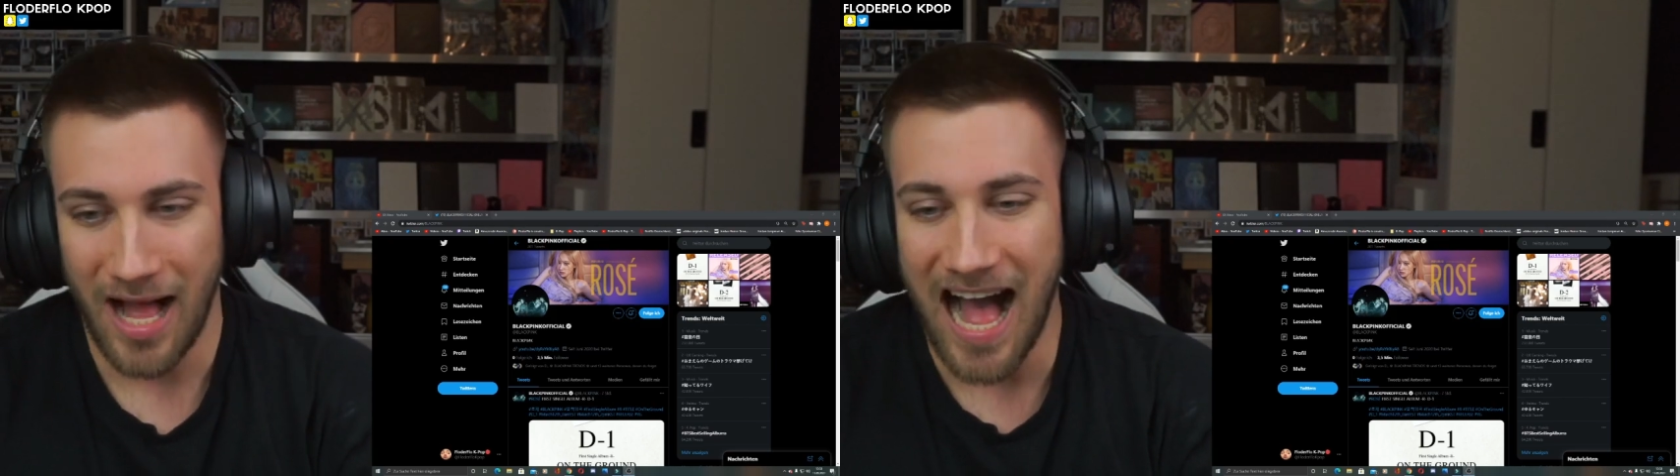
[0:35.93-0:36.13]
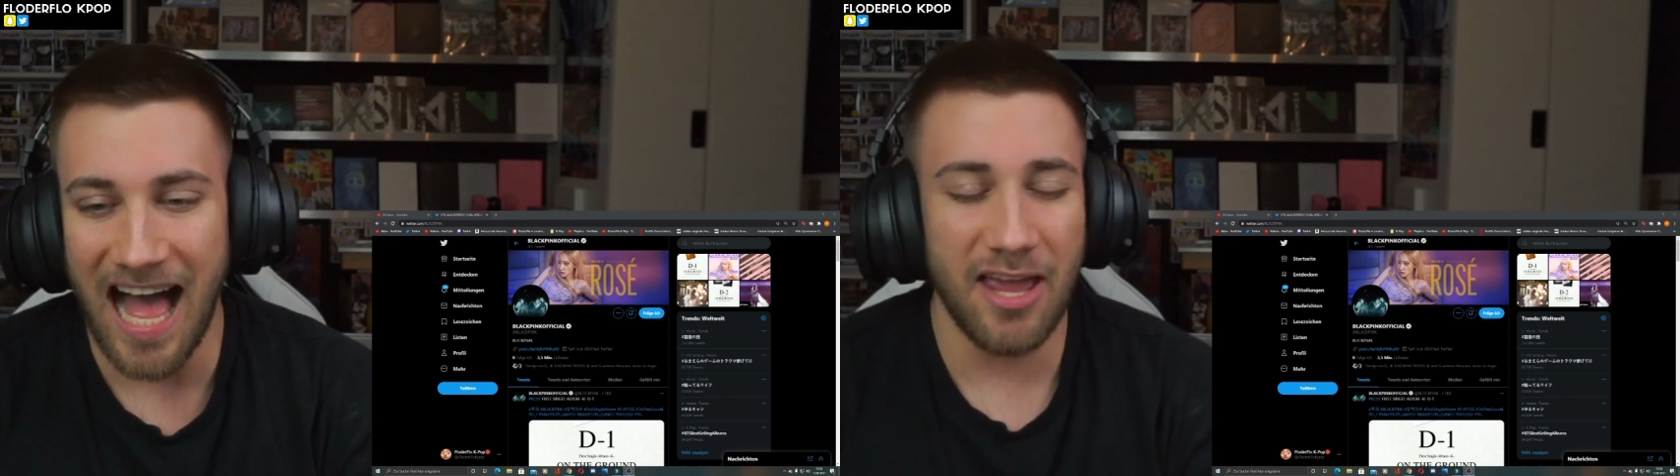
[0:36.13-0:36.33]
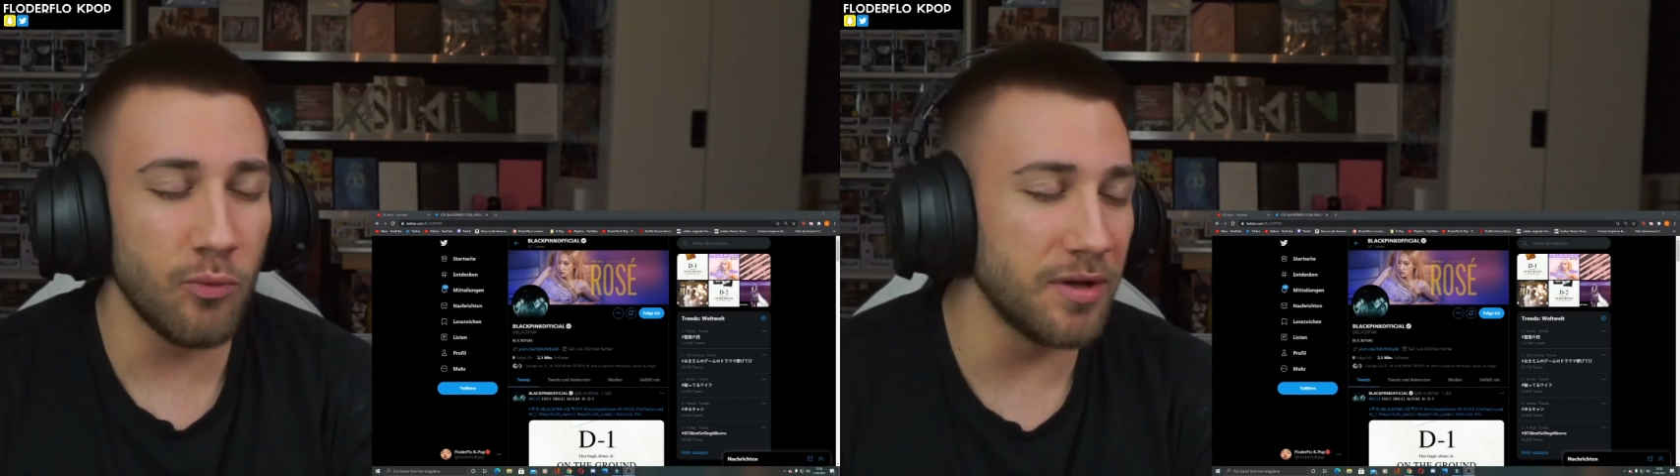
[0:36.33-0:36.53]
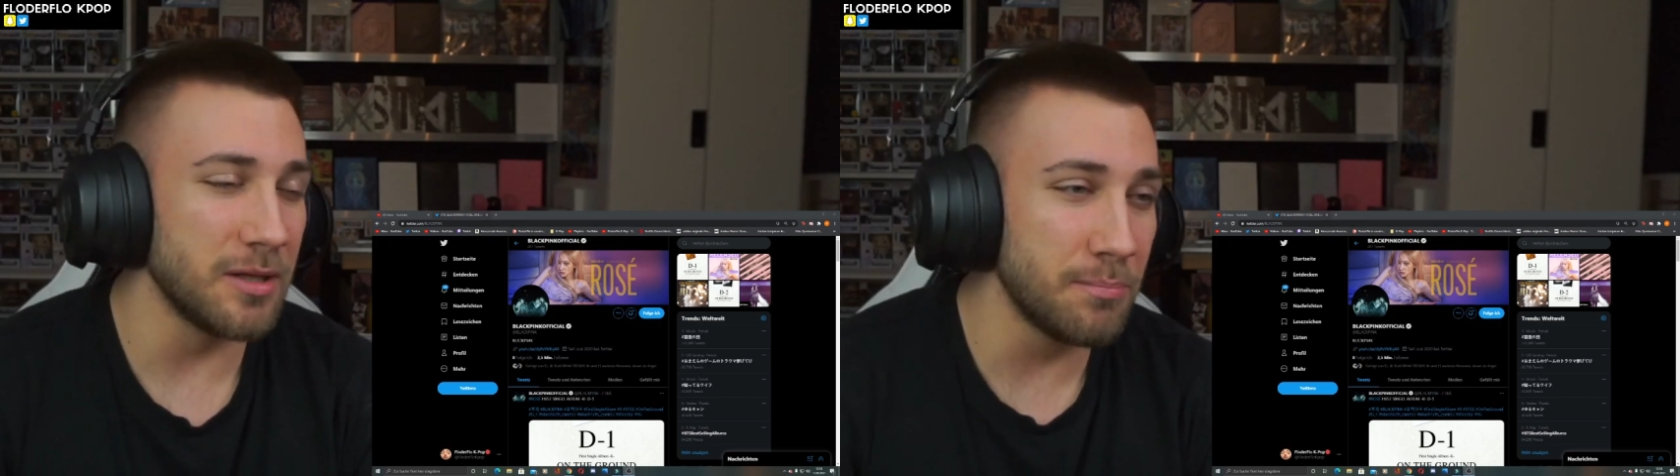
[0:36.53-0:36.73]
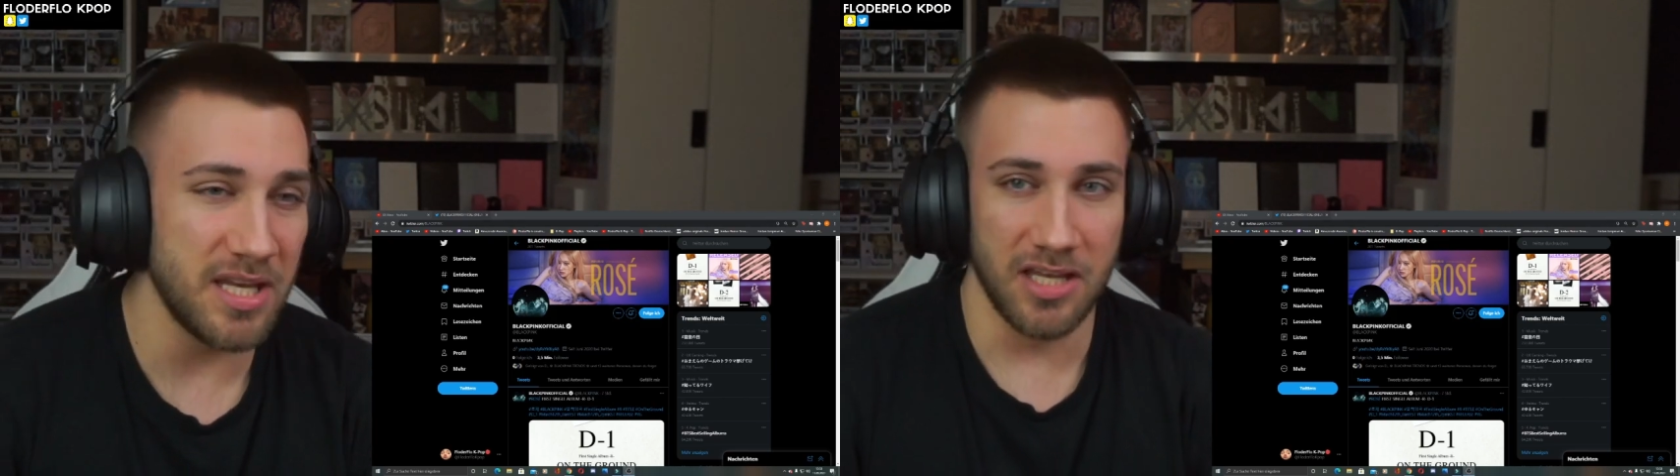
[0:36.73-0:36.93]
I will
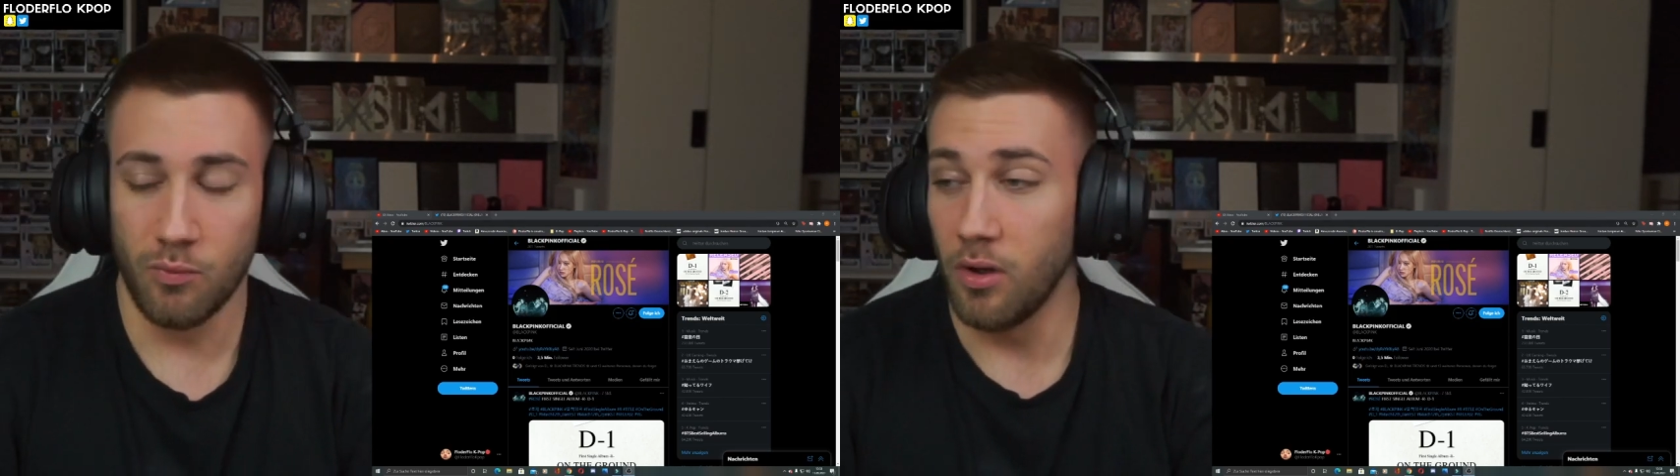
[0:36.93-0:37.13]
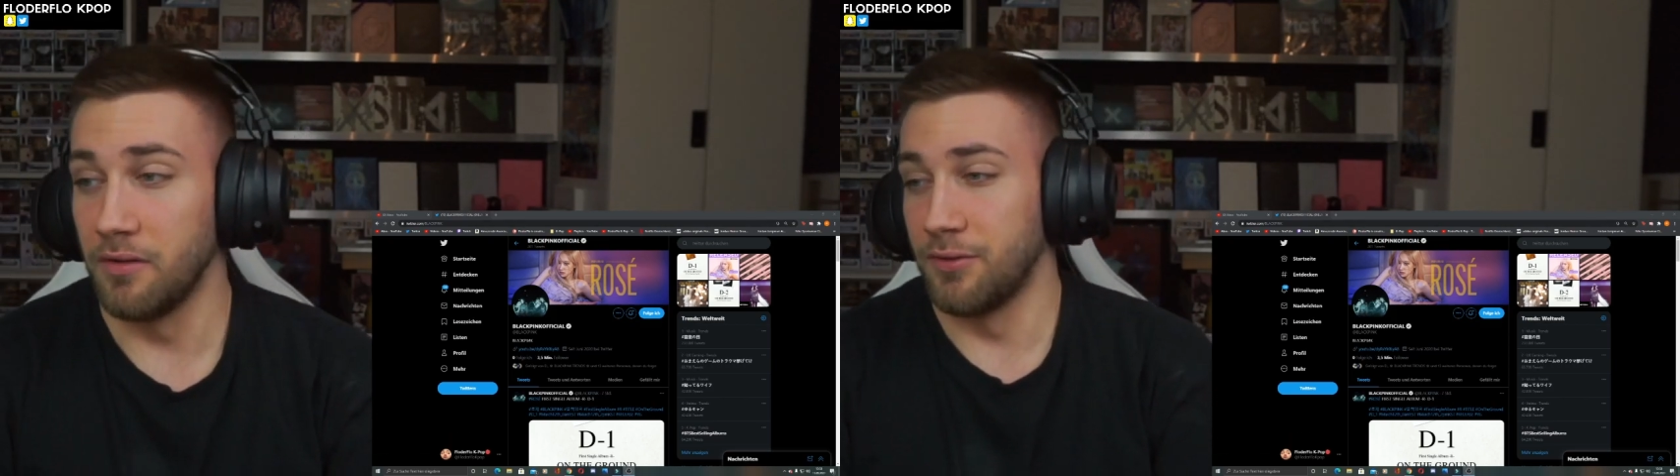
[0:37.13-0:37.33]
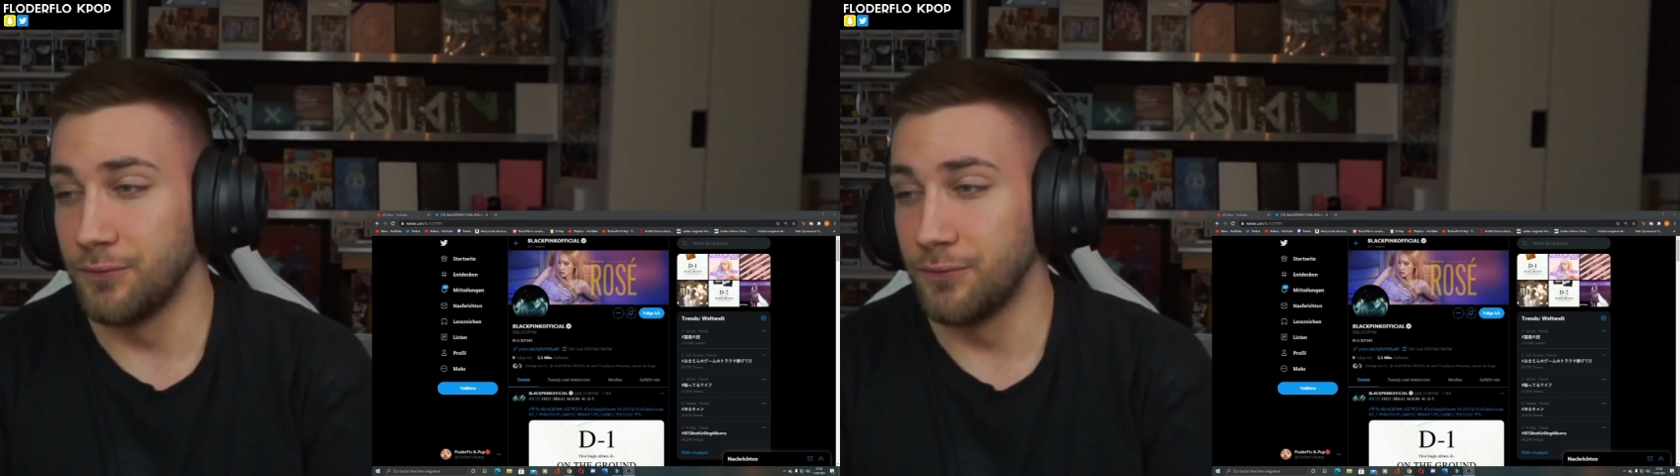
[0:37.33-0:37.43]
be one of the